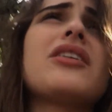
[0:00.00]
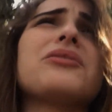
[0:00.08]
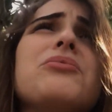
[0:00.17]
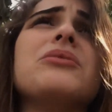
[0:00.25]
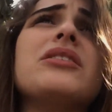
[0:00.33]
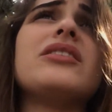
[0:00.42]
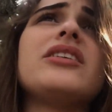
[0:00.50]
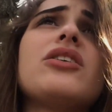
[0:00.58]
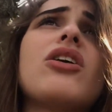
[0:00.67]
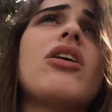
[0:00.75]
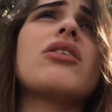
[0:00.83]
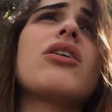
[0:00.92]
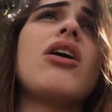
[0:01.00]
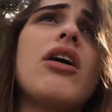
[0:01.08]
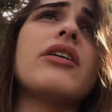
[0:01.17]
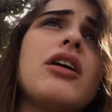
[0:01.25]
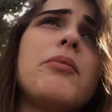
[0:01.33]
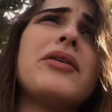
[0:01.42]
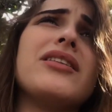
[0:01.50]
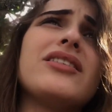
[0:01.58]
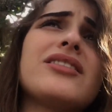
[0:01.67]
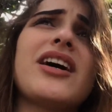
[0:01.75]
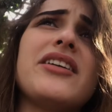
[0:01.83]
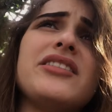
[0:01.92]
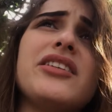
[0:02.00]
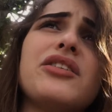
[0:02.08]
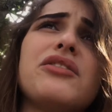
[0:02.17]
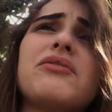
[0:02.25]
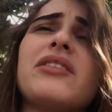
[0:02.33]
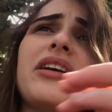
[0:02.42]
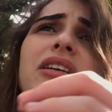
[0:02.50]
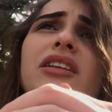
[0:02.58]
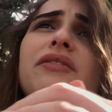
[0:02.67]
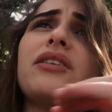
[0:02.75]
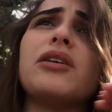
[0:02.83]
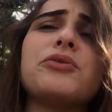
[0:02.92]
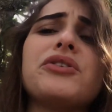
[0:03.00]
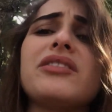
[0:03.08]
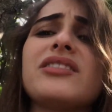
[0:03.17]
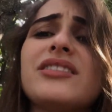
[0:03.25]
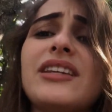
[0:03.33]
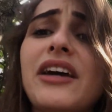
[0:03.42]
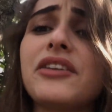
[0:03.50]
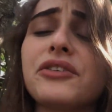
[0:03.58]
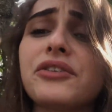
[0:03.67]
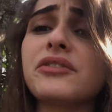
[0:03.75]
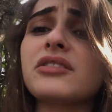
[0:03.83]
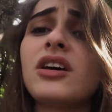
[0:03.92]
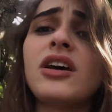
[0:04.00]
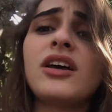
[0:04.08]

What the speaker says: I really got caught up in this idea of like living up to the standards